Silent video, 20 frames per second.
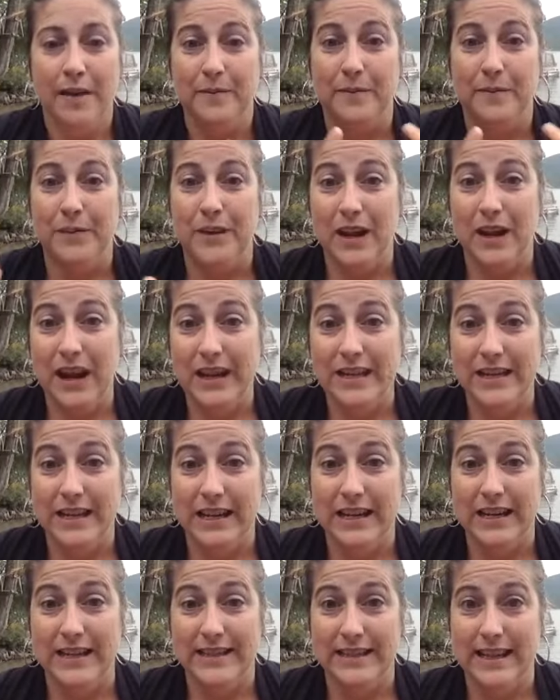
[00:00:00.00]
what I
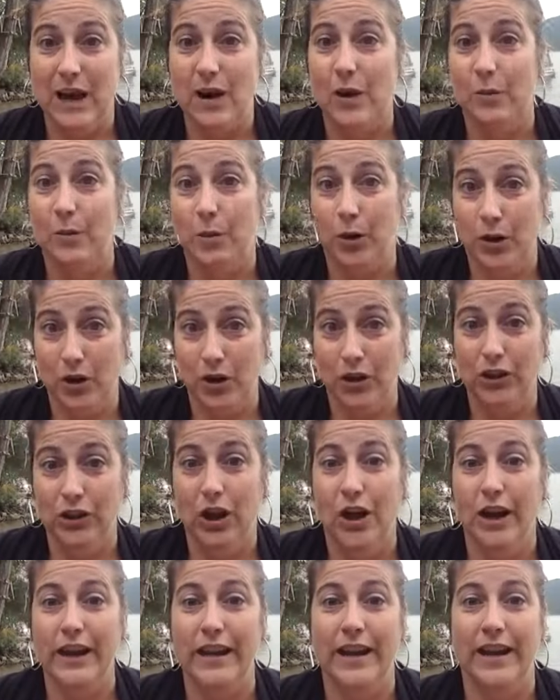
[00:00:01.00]
did is now I work
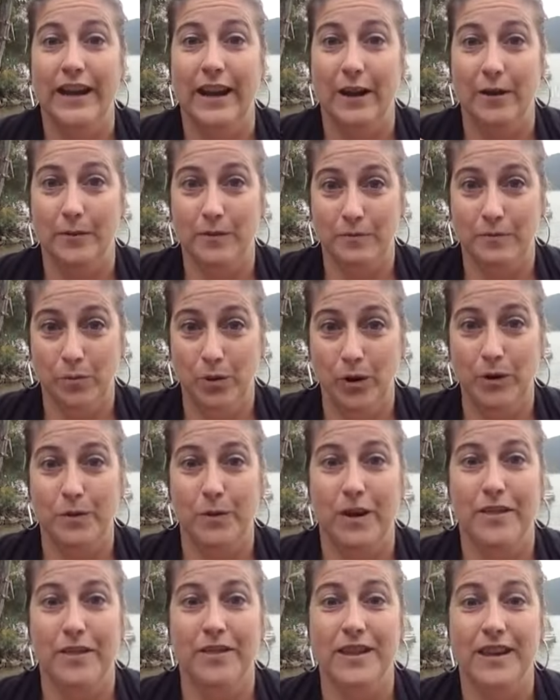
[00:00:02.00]
online and I work
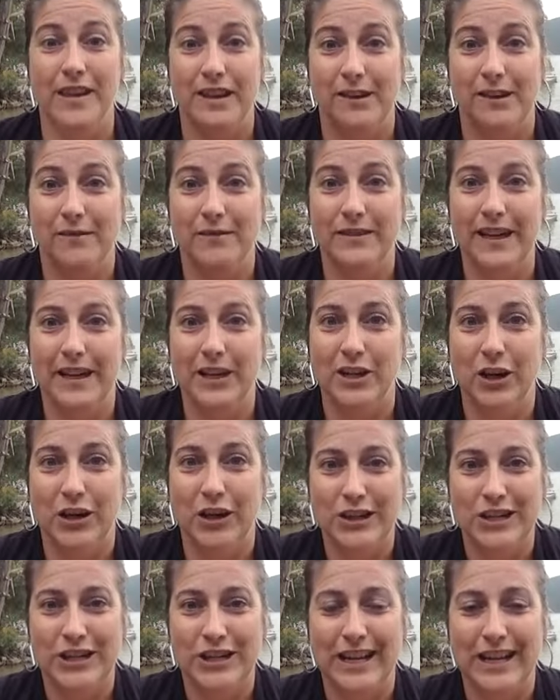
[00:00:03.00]
with, you know,
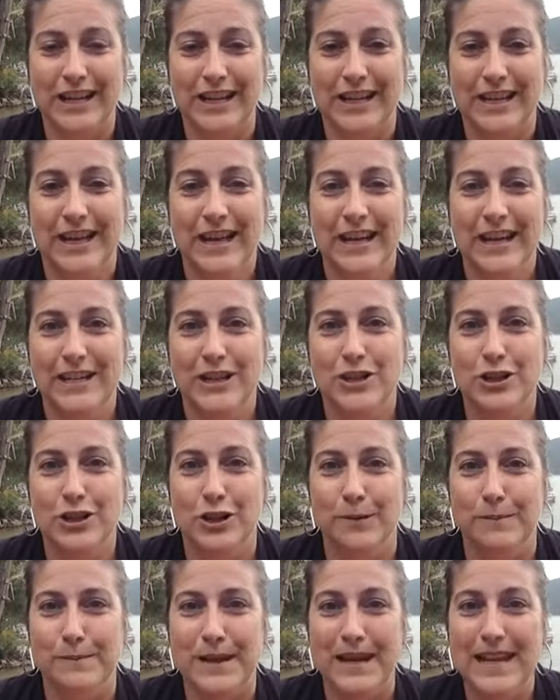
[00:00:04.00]
technology and
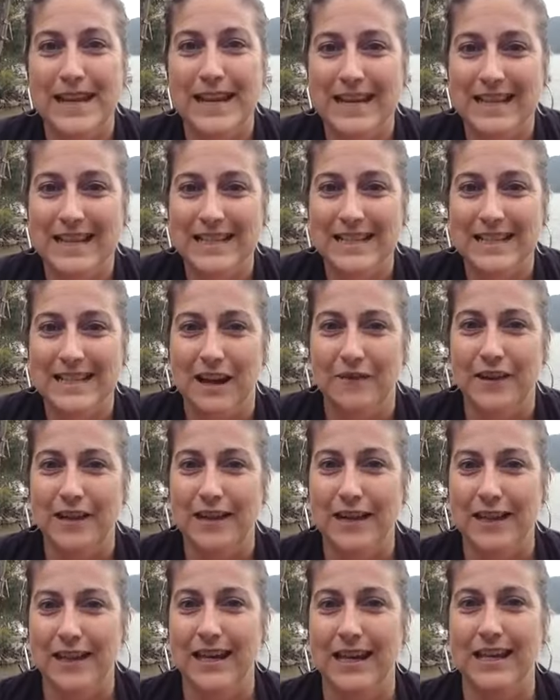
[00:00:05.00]
digital media and stuff. And
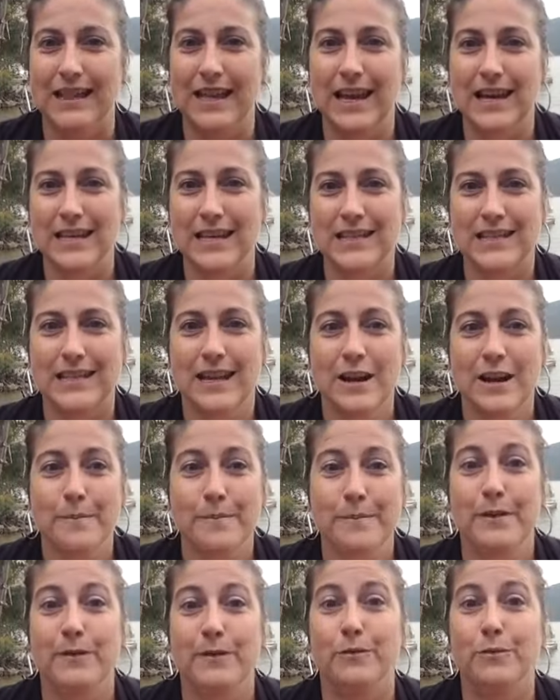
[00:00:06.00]
I think that's
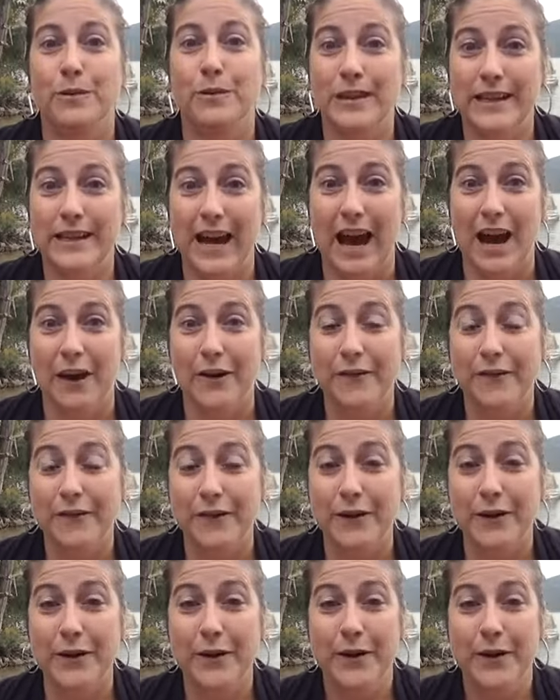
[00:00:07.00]
been really
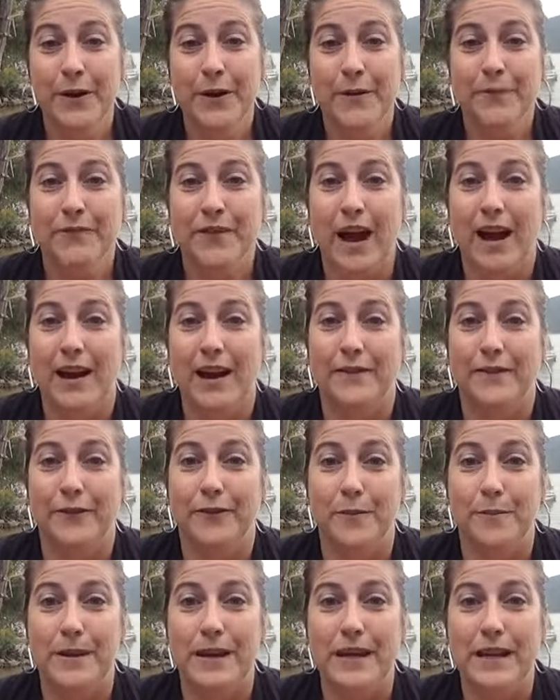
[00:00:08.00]
helpful
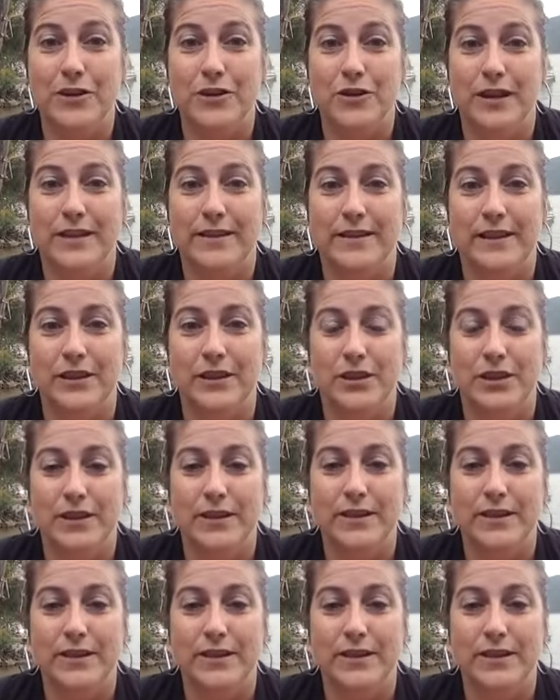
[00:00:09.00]
for me to transition.